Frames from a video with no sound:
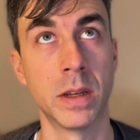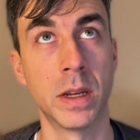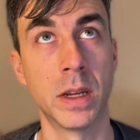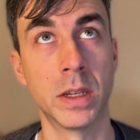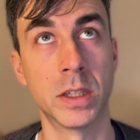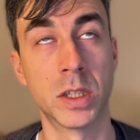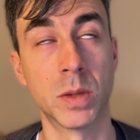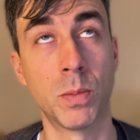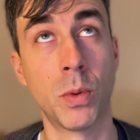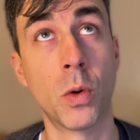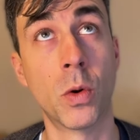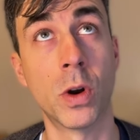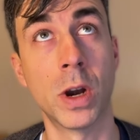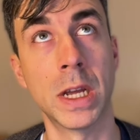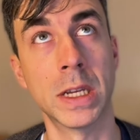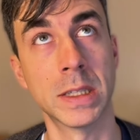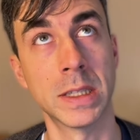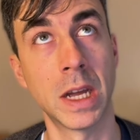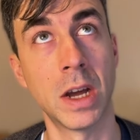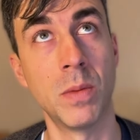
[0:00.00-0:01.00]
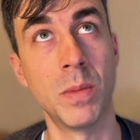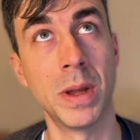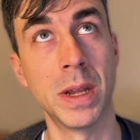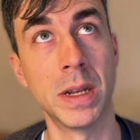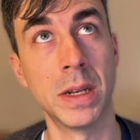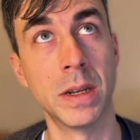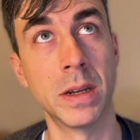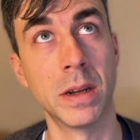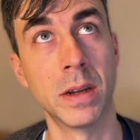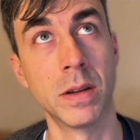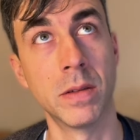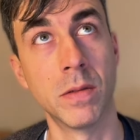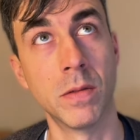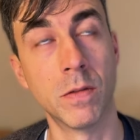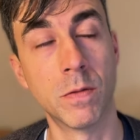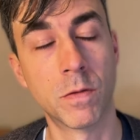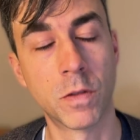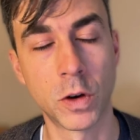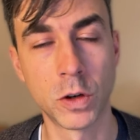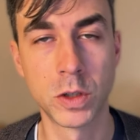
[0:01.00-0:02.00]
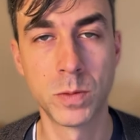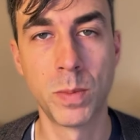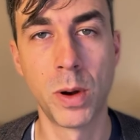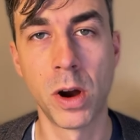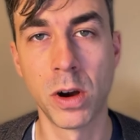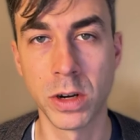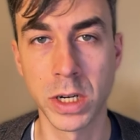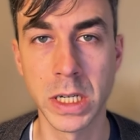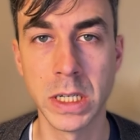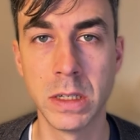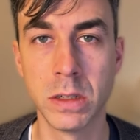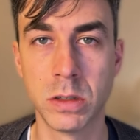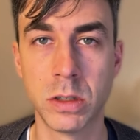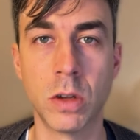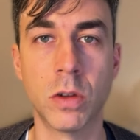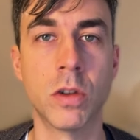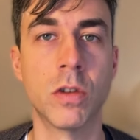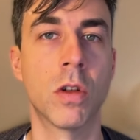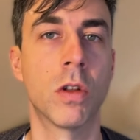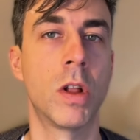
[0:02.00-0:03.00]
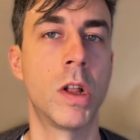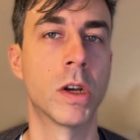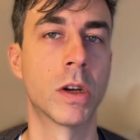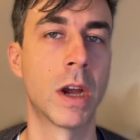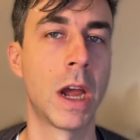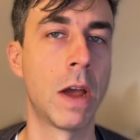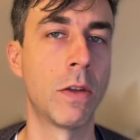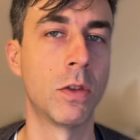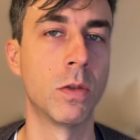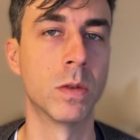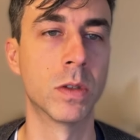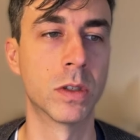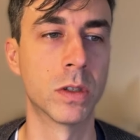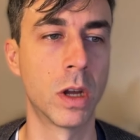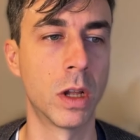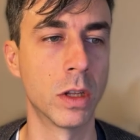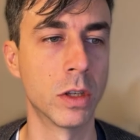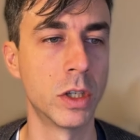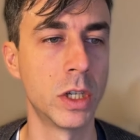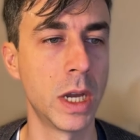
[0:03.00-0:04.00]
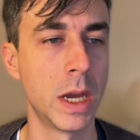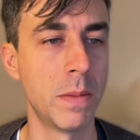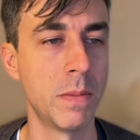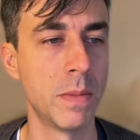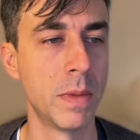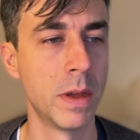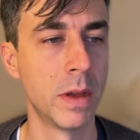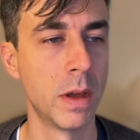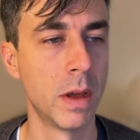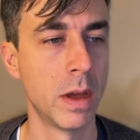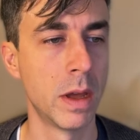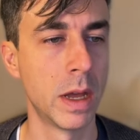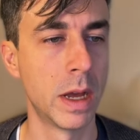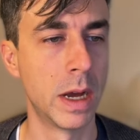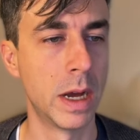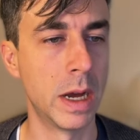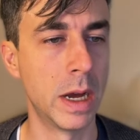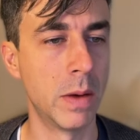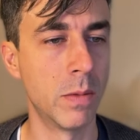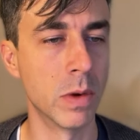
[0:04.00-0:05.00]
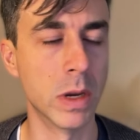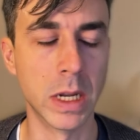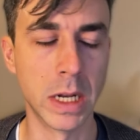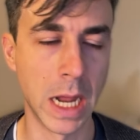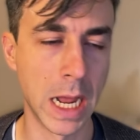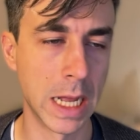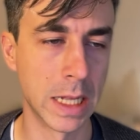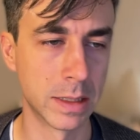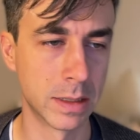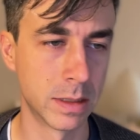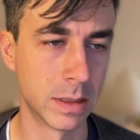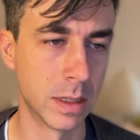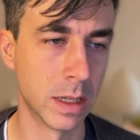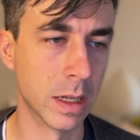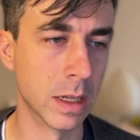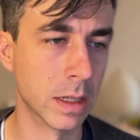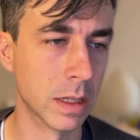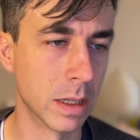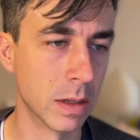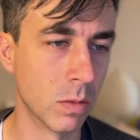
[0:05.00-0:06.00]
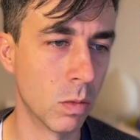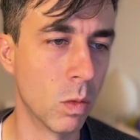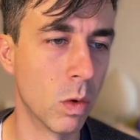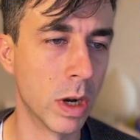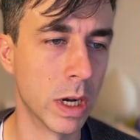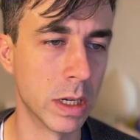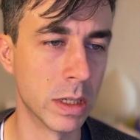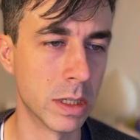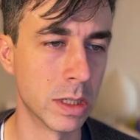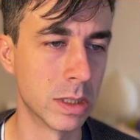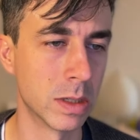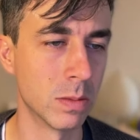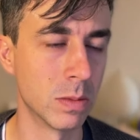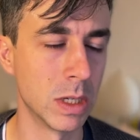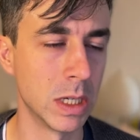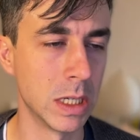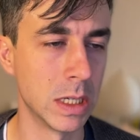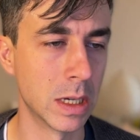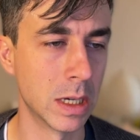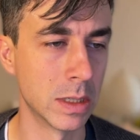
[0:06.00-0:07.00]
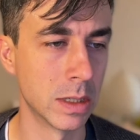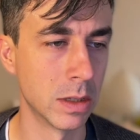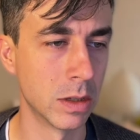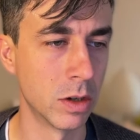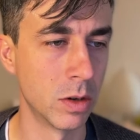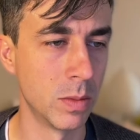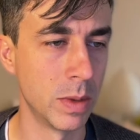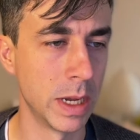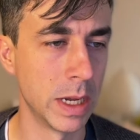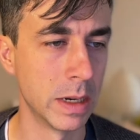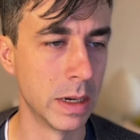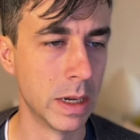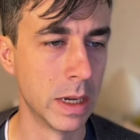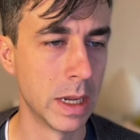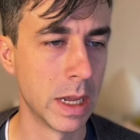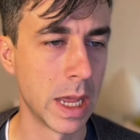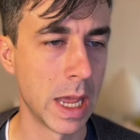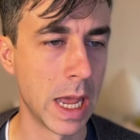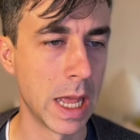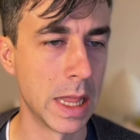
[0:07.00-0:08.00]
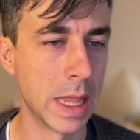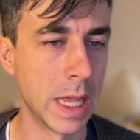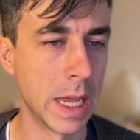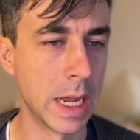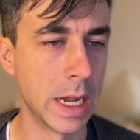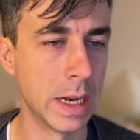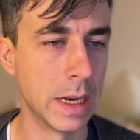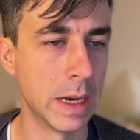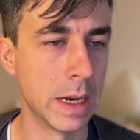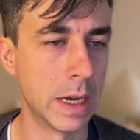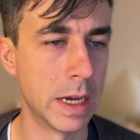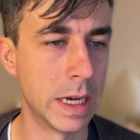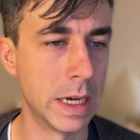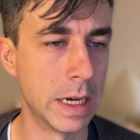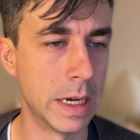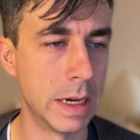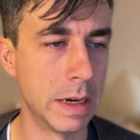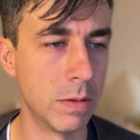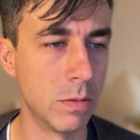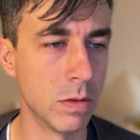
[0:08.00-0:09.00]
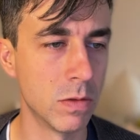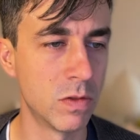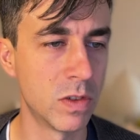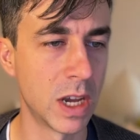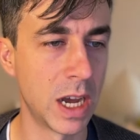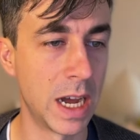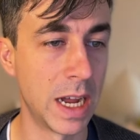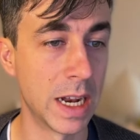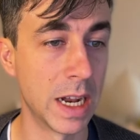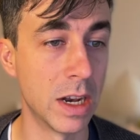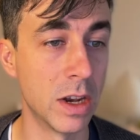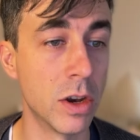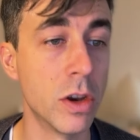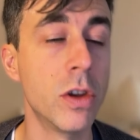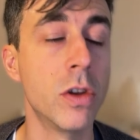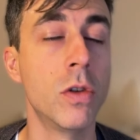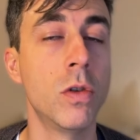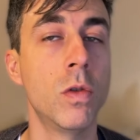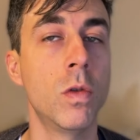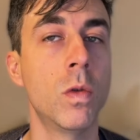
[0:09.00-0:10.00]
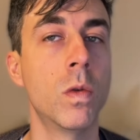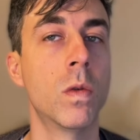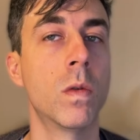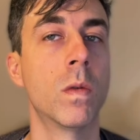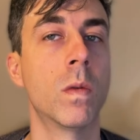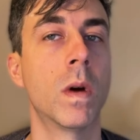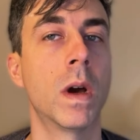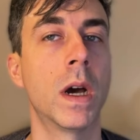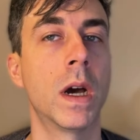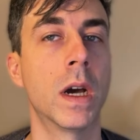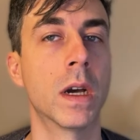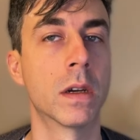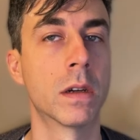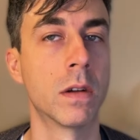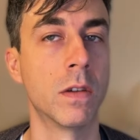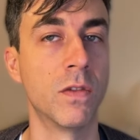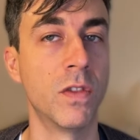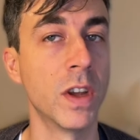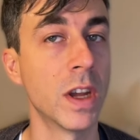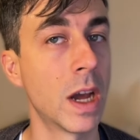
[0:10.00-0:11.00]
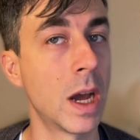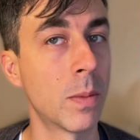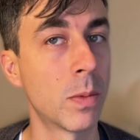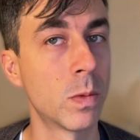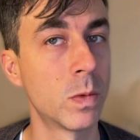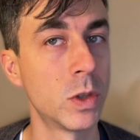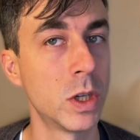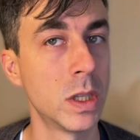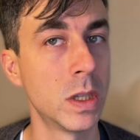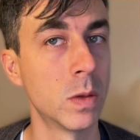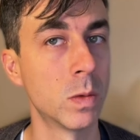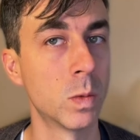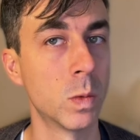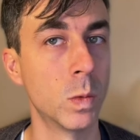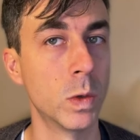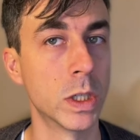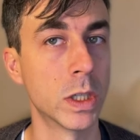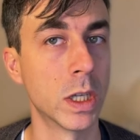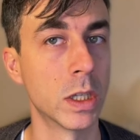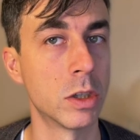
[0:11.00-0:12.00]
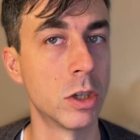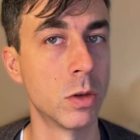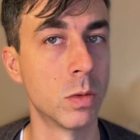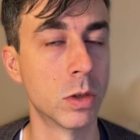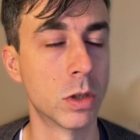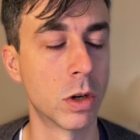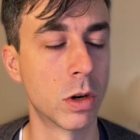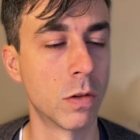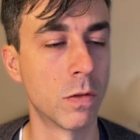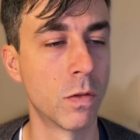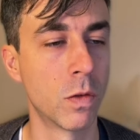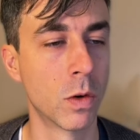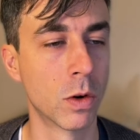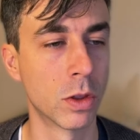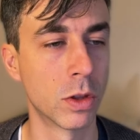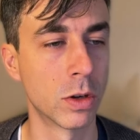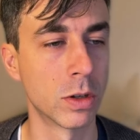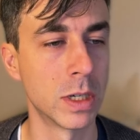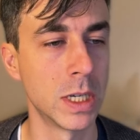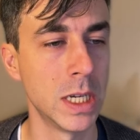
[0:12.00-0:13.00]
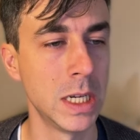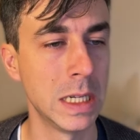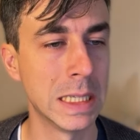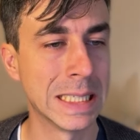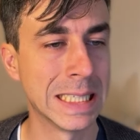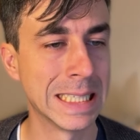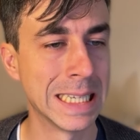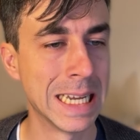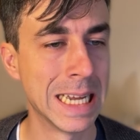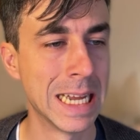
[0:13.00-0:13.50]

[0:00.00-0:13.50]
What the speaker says: support has now been first partied, so you no longer have to install a gem. We enhanced what Systemd does a little bit, and then we've got a new config option which lets you return 413s